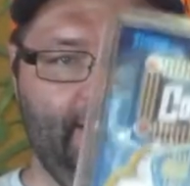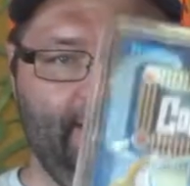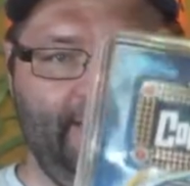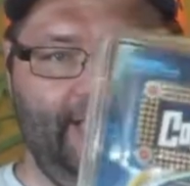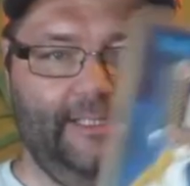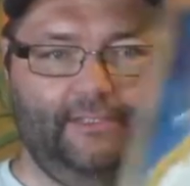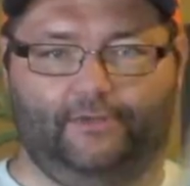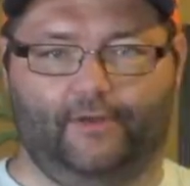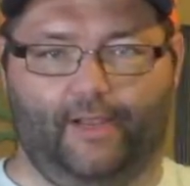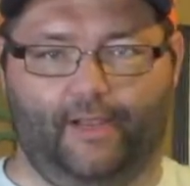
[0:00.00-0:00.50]

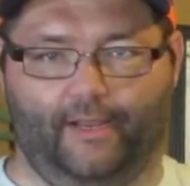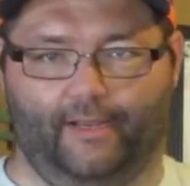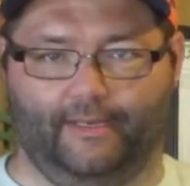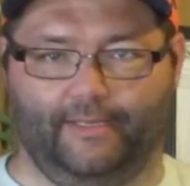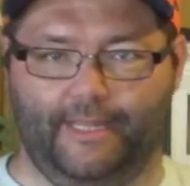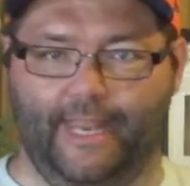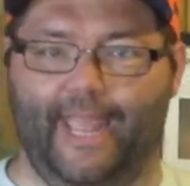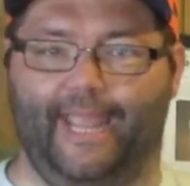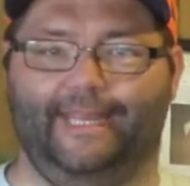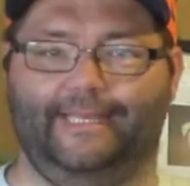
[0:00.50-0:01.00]
That's right,
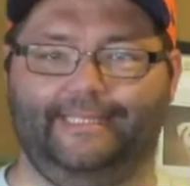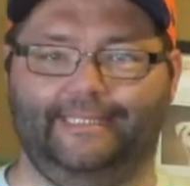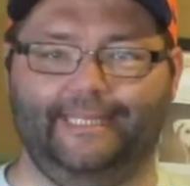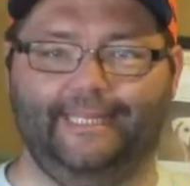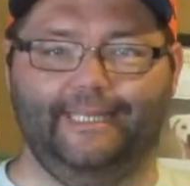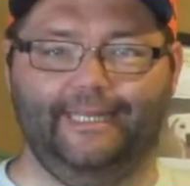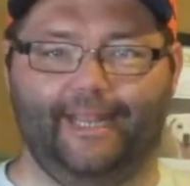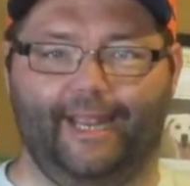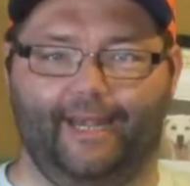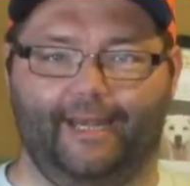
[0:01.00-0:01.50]

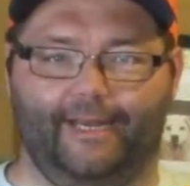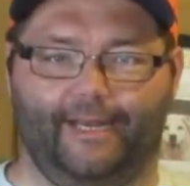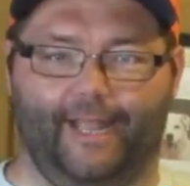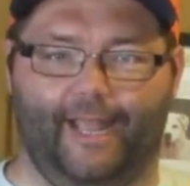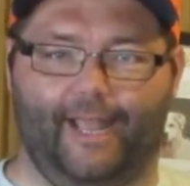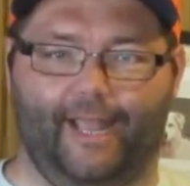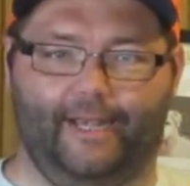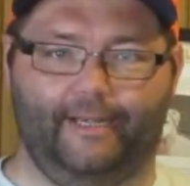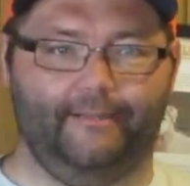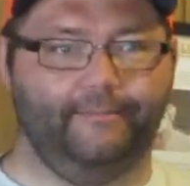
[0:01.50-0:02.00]

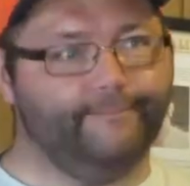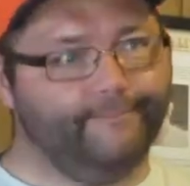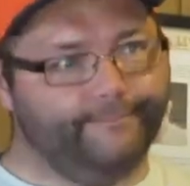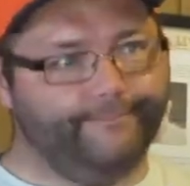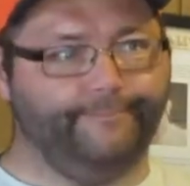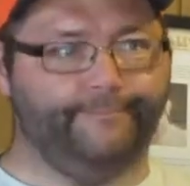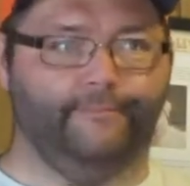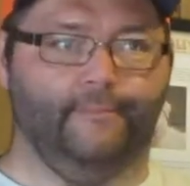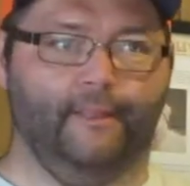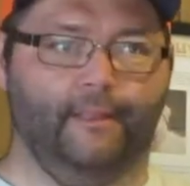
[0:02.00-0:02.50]
1999.
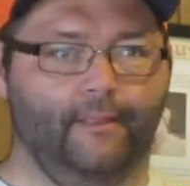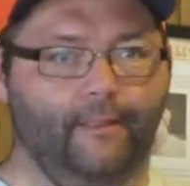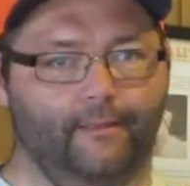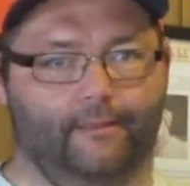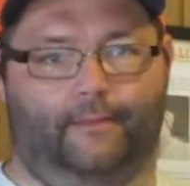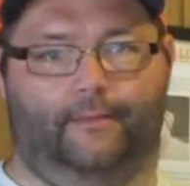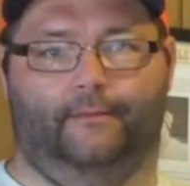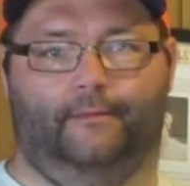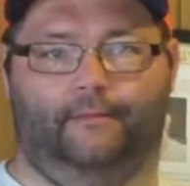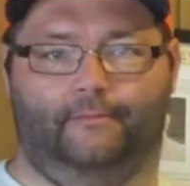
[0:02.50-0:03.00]

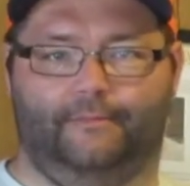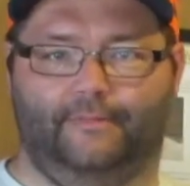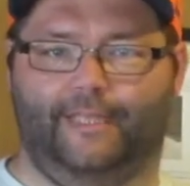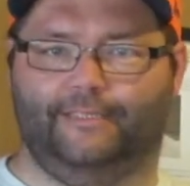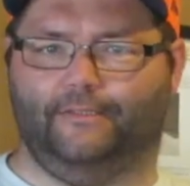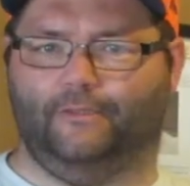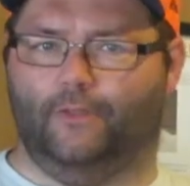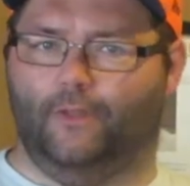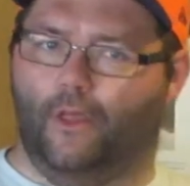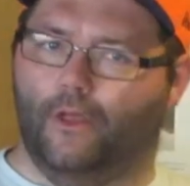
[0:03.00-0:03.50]
Not
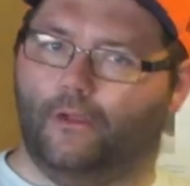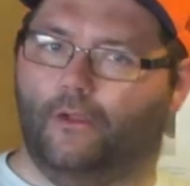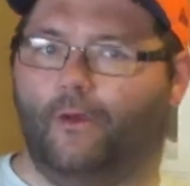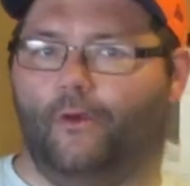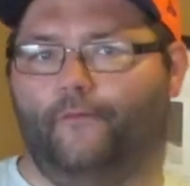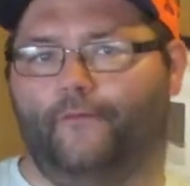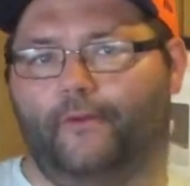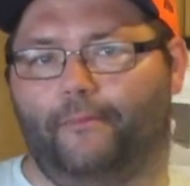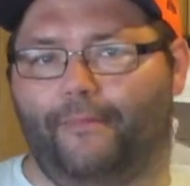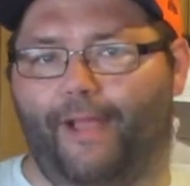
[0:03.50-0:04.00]
so long ago
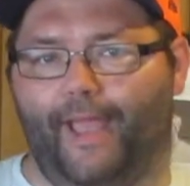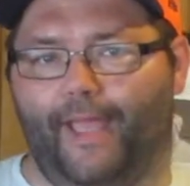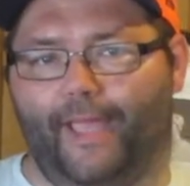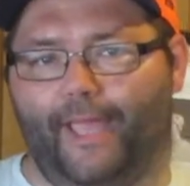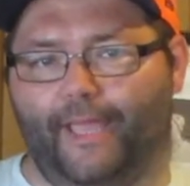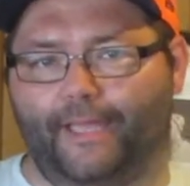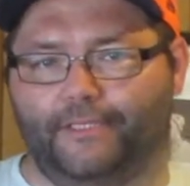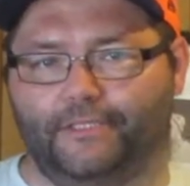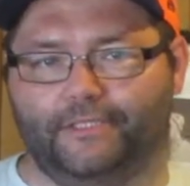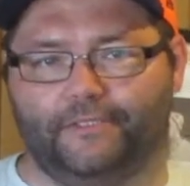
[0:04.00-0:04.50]
if you're my
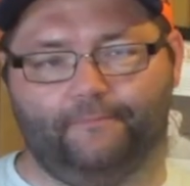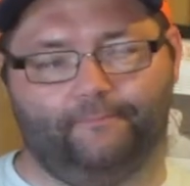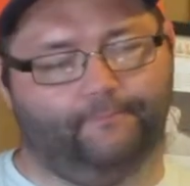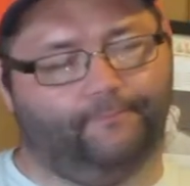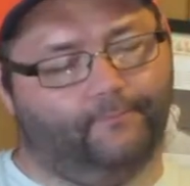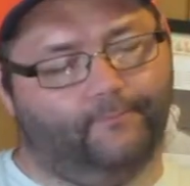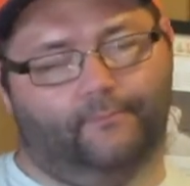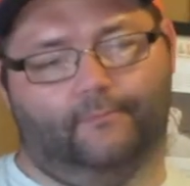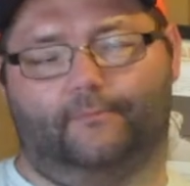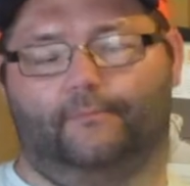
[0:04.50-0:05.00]
age.
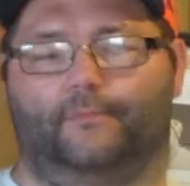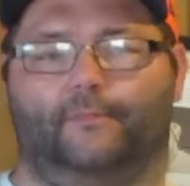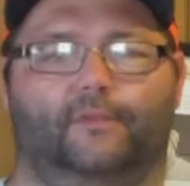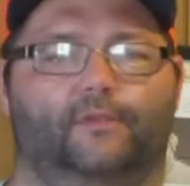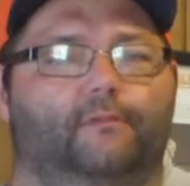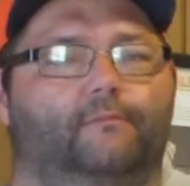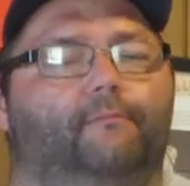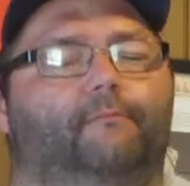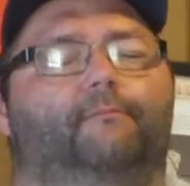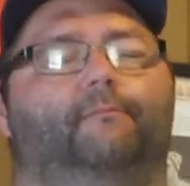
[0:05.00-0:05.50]

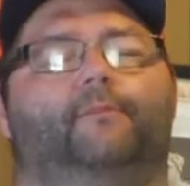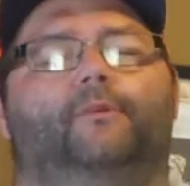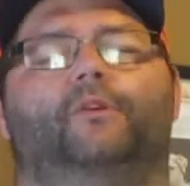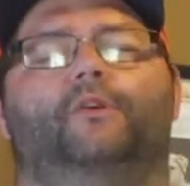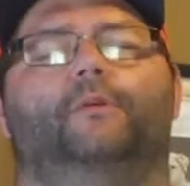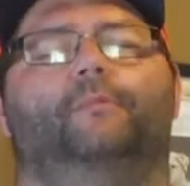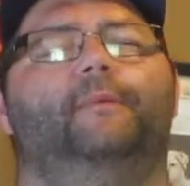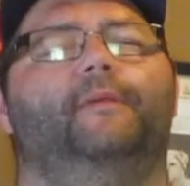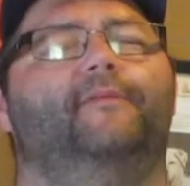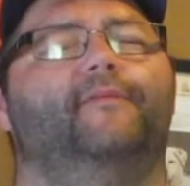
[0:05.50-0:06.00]

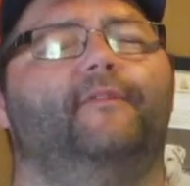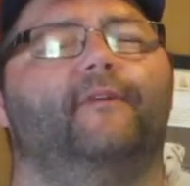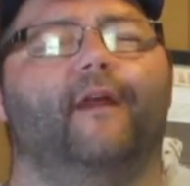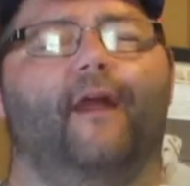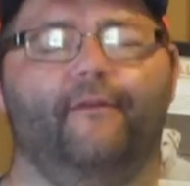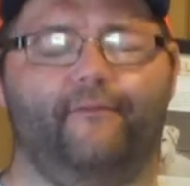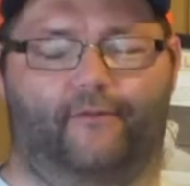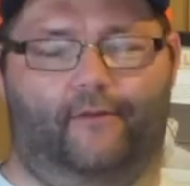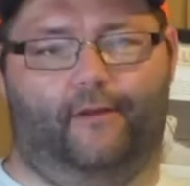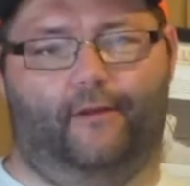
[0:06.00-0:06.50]
Could be
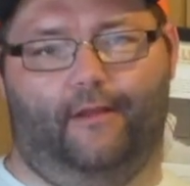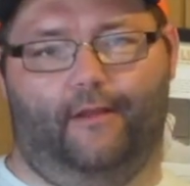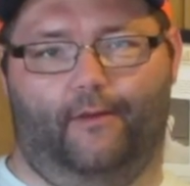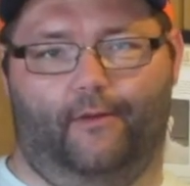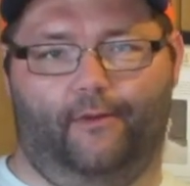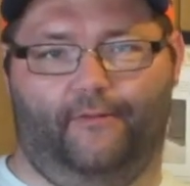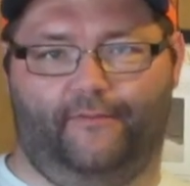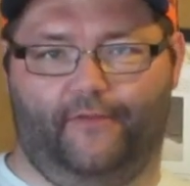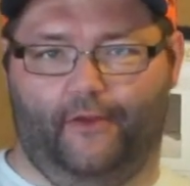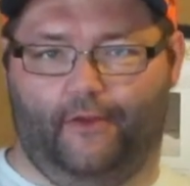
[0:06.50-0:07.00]
forever
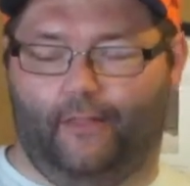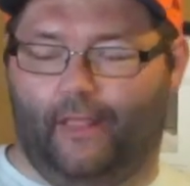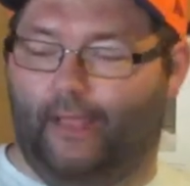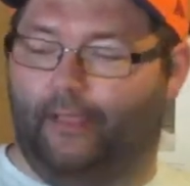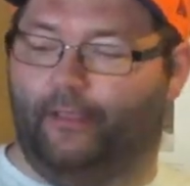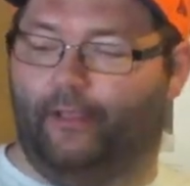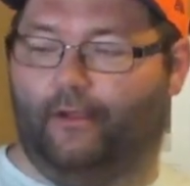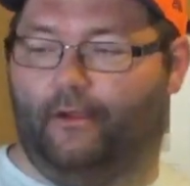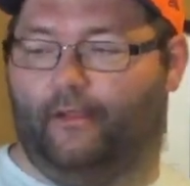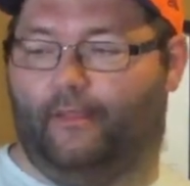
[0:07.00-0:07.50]
ago if you're a
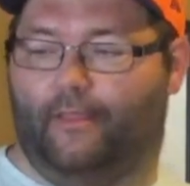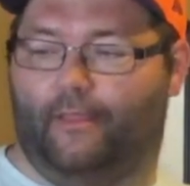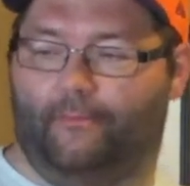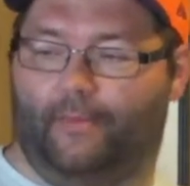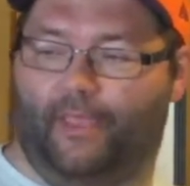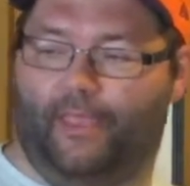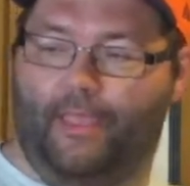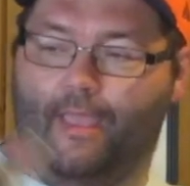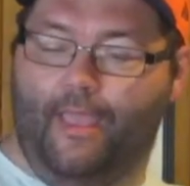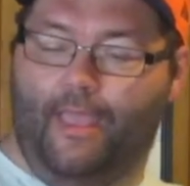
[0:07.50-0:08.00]
lot younger than
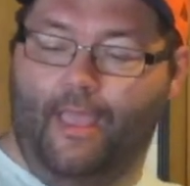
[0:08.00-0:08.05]
me.